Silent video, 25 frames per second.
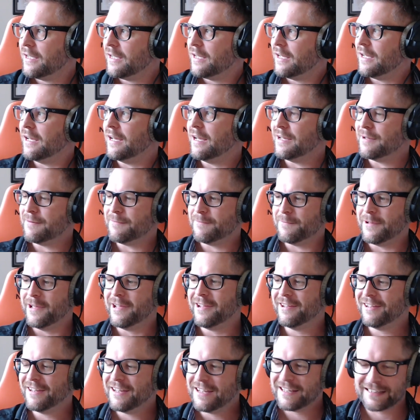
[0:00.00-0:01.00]

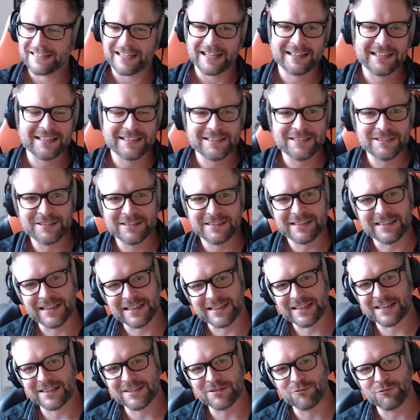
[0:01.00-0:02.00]
that
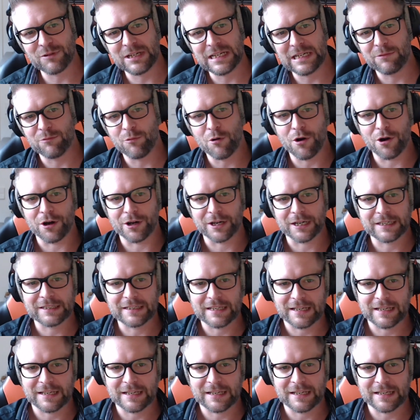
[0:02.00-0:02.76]
doesn't really work.